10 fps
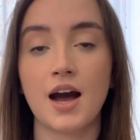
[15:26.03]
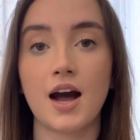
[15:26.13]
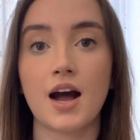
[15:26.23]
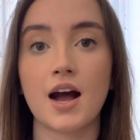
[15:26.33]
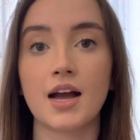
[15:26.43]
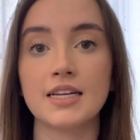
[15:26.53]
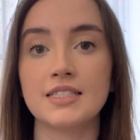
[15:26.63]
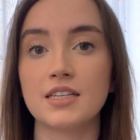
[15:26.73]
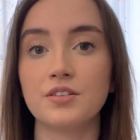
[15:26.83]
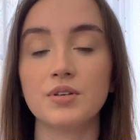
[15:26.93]
I
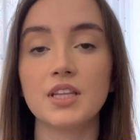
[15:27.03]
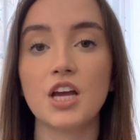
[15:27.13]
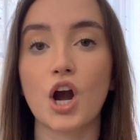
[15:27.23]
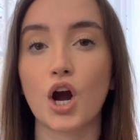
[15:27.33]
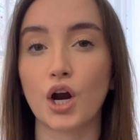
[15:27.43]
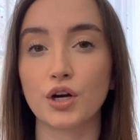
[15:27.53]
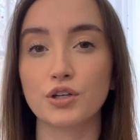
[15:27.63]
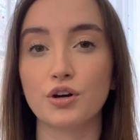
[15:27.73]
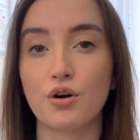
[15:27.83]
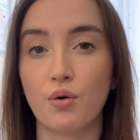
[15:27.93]
didn't really
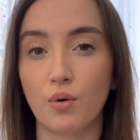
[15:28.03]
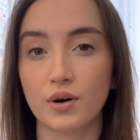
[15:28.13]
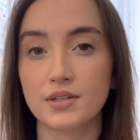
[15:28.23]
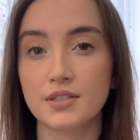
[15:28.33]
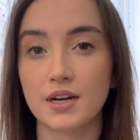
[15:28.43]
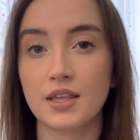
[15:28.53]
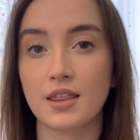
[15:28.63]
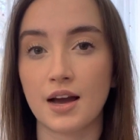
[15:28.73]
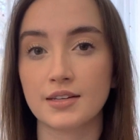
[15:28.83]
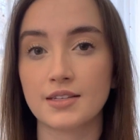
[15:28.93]
hardcore study
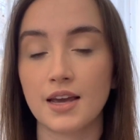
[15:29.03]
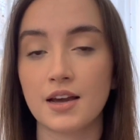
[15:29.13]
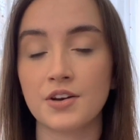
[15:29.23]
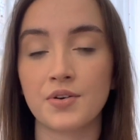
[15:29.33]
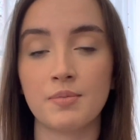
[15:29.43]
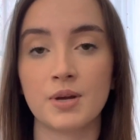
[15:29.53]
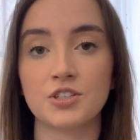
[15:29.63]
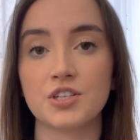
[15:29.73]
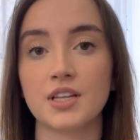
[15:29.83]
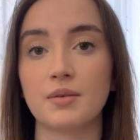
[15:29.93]
that day. I know I
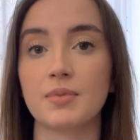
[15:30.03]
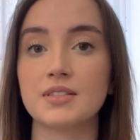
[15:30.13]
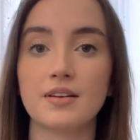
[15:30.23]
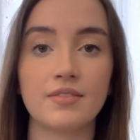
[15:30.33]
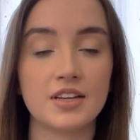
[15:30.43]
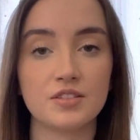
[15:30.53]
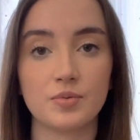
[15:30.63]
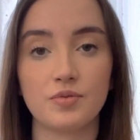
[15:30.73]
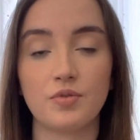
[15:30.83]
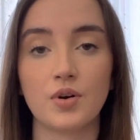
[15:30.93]
mentioned like my 7 days
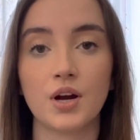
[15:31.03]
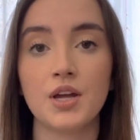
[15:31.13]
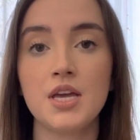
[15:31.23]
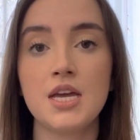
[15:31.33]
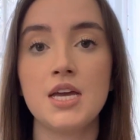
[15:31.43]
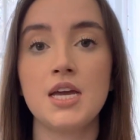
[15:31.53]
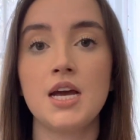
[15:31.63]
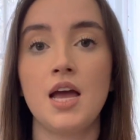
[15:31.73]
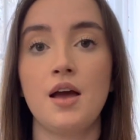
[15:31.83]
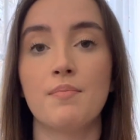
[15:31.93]
before.
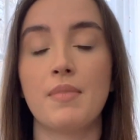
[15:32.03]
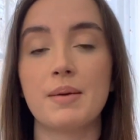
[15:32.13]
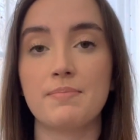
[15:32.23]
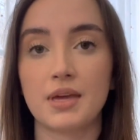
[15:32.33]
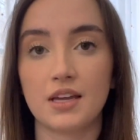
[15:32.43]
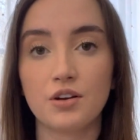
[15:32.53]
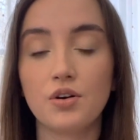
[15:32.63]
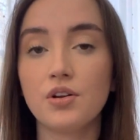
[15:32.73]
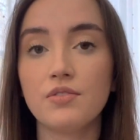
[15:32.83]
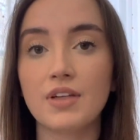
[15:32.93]
My main
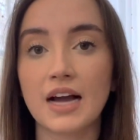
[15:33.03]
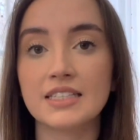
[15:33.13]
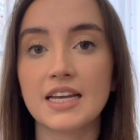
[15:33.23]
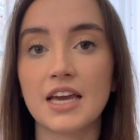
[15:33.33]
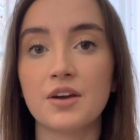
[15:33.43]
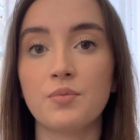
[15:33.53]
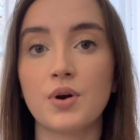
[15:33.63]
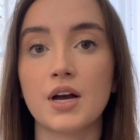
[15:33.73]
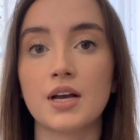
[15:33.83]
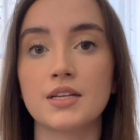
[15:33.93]
goal of that day
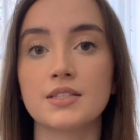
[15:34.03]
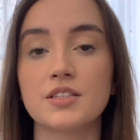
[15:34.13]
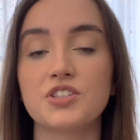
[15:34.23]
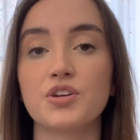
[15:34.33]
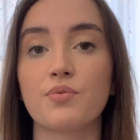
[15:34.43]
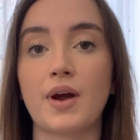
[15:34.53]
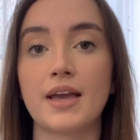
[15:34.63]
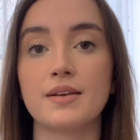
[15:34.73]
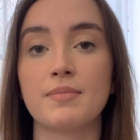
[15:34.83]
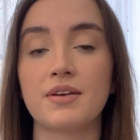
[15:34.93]
was to
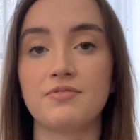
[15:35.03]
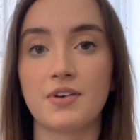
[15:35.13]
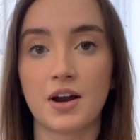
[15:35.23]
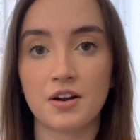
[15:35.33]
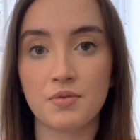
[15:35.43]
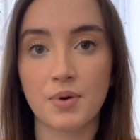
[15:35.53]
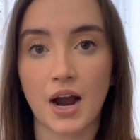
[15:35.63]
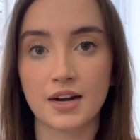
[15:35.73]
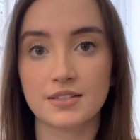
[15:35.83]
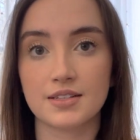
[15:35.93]
write my final
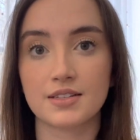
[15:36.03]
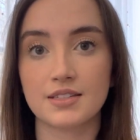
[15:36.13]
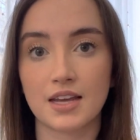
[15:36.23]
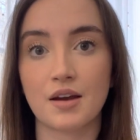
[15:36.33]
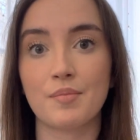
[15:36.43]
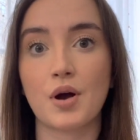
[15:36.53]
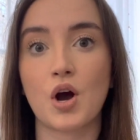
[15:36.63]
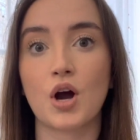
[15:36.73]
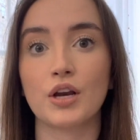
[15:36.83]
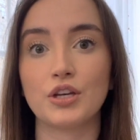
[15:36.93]
practice exam
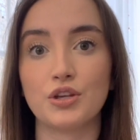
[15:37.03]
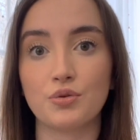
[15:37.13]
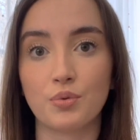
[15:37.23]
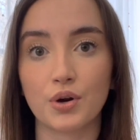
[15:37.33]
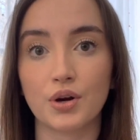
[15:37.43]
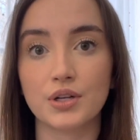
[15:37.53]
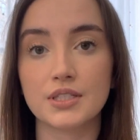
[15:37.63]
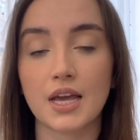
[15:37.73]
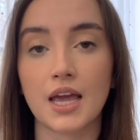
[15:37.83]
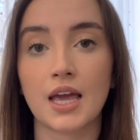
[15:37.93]
on
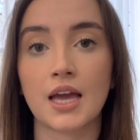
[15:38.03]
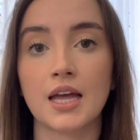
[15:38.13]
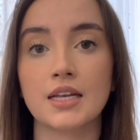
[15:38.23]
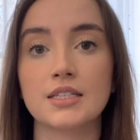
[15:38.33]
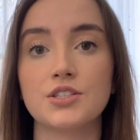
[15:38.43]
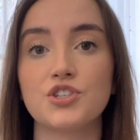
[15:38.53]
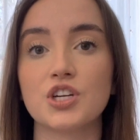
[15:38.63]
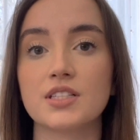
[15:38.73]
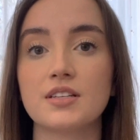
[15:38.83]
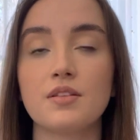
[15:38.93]
UWorld, and
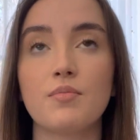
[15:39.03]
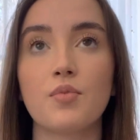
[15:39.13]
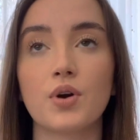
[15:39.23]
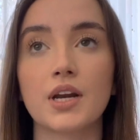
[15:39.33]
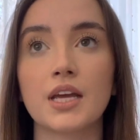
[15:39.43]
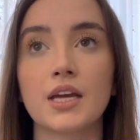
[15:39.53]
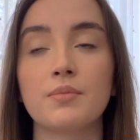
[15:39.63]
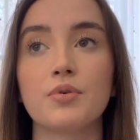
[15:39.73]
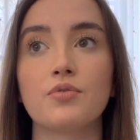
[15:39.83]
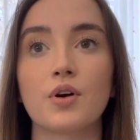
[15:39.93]
just in the
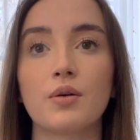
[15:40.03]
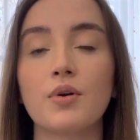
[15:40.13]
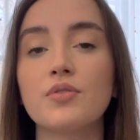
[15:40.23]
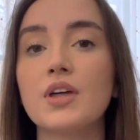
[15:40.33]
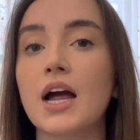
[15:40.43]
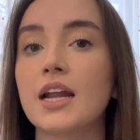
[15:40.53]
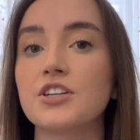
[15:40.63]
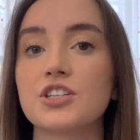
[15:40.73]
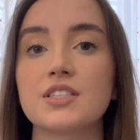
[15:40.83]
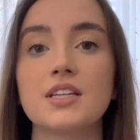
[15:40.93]
morning before I wrote that, I
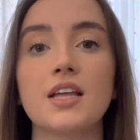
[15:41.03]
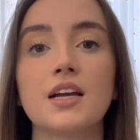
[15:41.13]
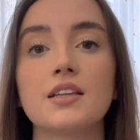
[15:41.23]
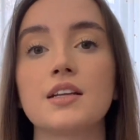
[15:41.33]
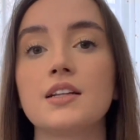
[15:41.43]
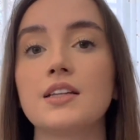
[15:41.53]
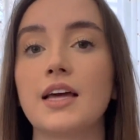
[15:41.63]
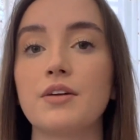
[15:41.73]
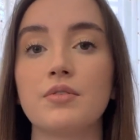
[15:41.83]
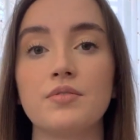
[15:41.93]
just did like a little
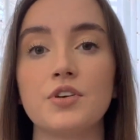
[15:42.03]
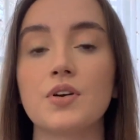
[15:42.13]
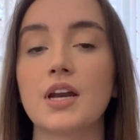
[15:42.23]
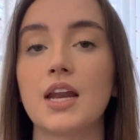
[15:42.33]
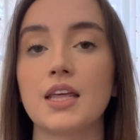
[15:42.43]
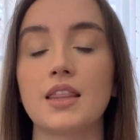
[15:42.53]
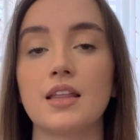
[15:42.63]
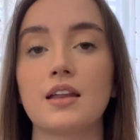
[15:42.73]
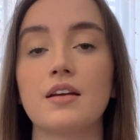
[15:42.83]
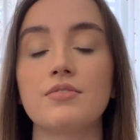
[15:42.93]
light review on
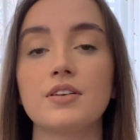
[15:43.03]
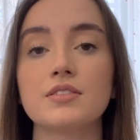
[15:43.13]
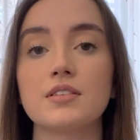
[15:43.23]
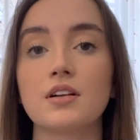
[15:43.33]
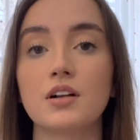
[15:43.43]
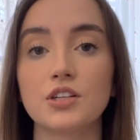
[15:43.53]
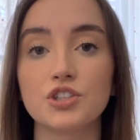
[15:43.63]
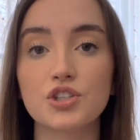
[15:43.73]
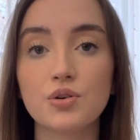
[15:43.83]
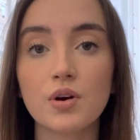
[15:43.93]
anything that I felt a little
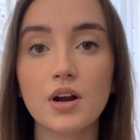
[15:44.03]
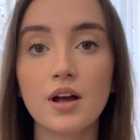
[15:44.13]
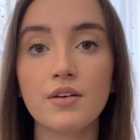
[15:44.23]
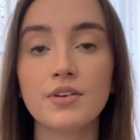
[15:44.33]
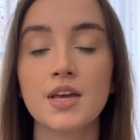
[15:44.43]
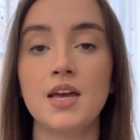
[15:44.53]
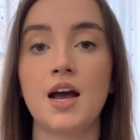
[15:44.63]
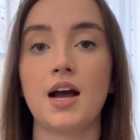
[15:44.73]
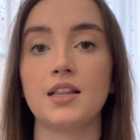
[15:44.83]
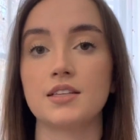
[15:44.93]
unsure of.
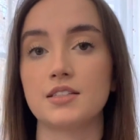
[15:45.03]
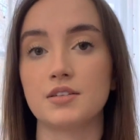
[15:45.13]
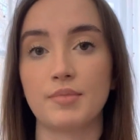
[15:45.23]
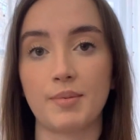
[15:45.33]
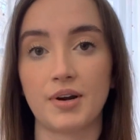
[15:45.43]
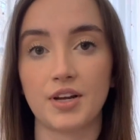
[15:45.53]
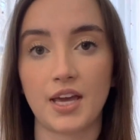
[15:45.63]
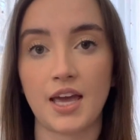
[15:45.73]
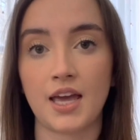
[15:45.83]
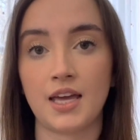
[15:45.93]
I listened to my
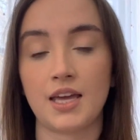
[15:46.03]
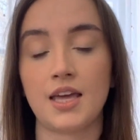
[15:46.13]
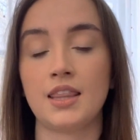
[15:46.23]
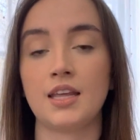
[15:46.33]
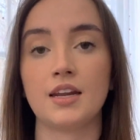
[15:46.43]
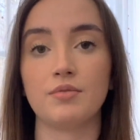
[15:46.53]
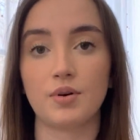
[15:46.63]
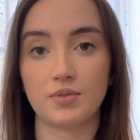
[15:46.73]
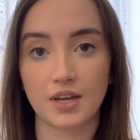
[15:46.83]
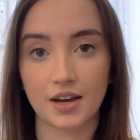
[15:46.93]
marquee, and then I
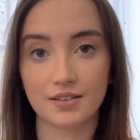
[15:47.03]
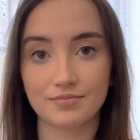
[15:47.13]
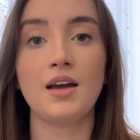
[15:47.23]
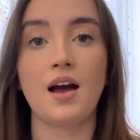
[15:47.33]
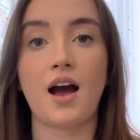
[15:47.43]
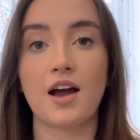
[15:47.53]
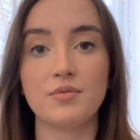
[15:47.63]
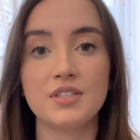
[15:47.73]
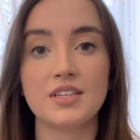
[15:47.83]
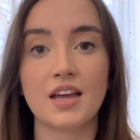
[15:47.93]
wrote that. I
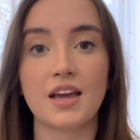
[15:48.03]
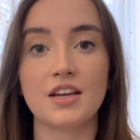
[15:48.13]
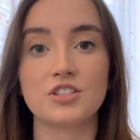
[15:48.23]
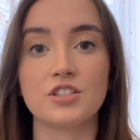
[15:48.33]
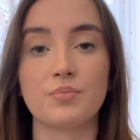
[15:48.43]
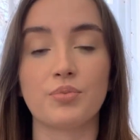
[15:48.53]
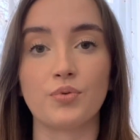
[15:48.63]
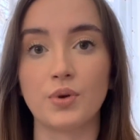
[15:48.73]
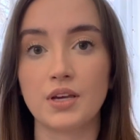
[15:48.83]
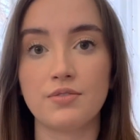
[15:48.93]
would say just a
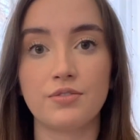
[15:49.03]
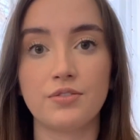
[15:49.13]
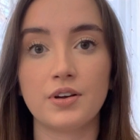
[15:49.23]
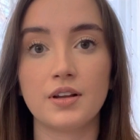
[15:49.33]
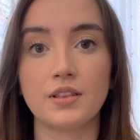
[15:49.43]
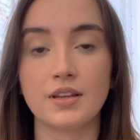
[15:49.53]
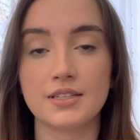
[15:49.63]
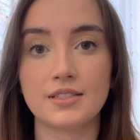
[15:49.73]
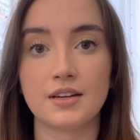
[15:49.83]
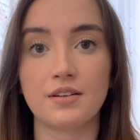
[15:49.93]
brief
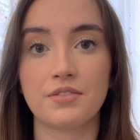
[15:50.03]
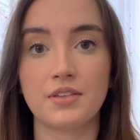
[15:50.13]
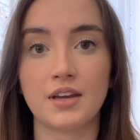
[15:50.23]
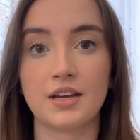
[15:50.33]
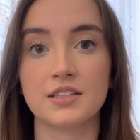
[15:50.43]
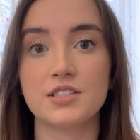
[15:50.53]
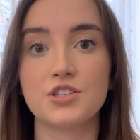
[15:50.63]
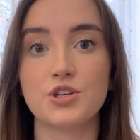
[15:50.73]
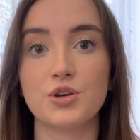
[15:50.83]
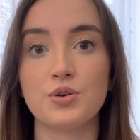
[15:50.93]
listing of things
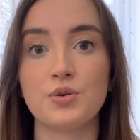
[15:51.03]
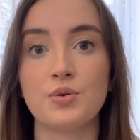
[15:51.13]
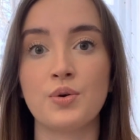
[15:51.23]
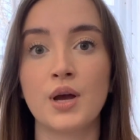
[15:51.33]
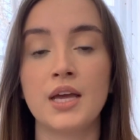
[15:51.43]
to